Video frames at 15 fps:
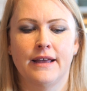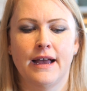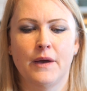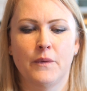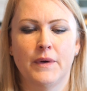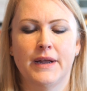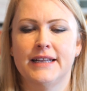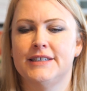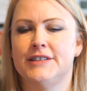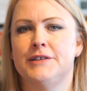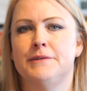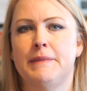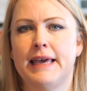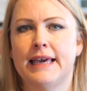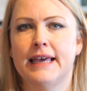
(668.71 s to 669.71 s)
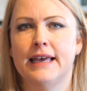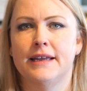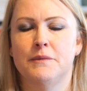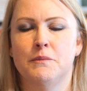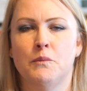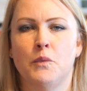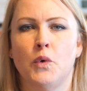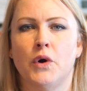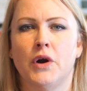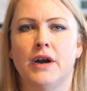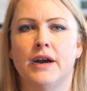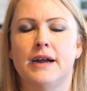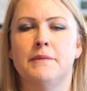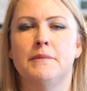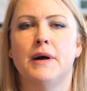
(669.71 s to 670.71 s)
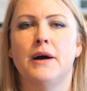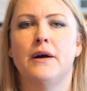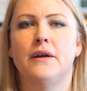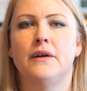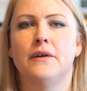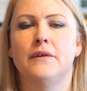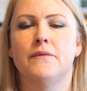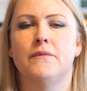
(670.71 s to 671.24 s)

I wanted to make it more about